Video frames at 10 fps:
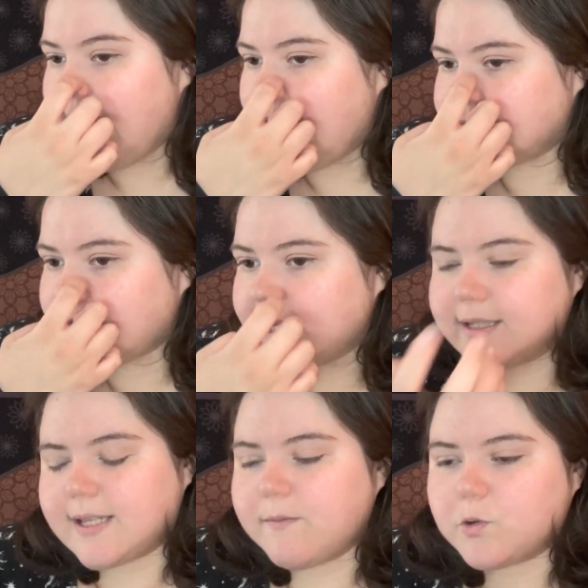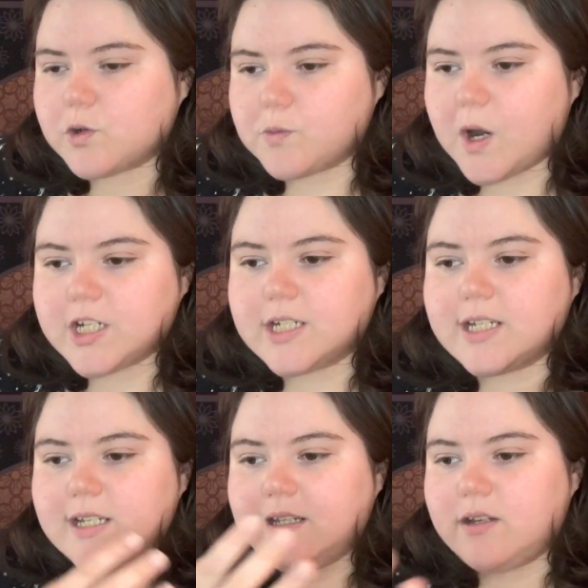And it's kind of the same with George
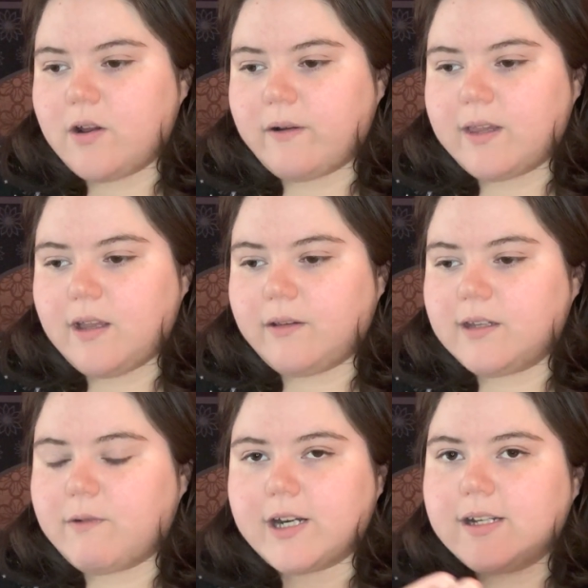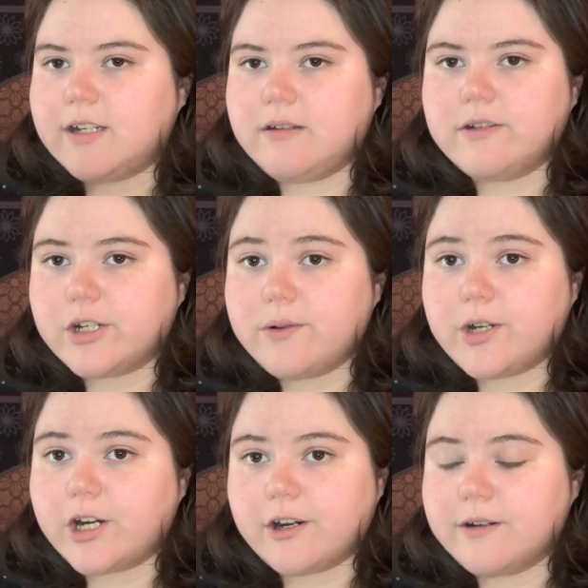Washington. You know, he only wanted to do 2
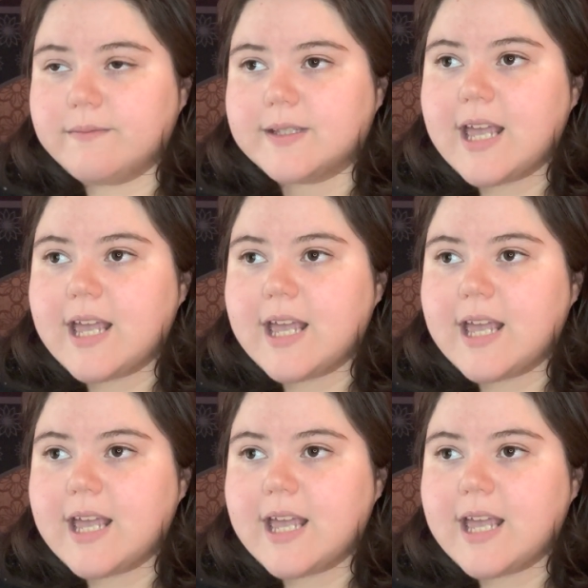terms.